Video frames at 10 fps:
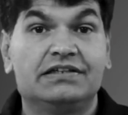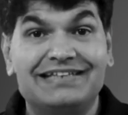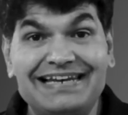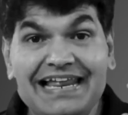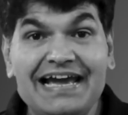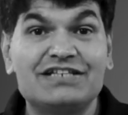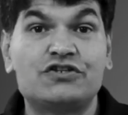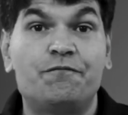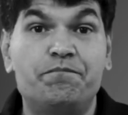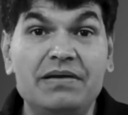The layers
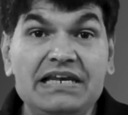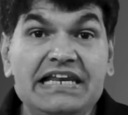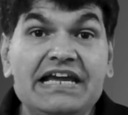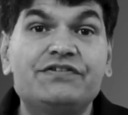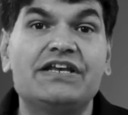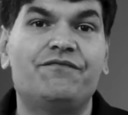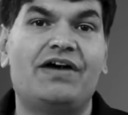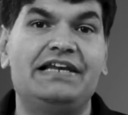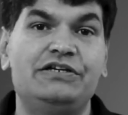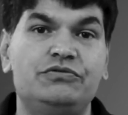of beliefs and
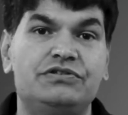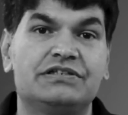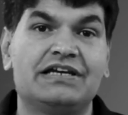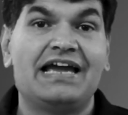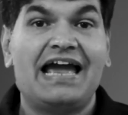values,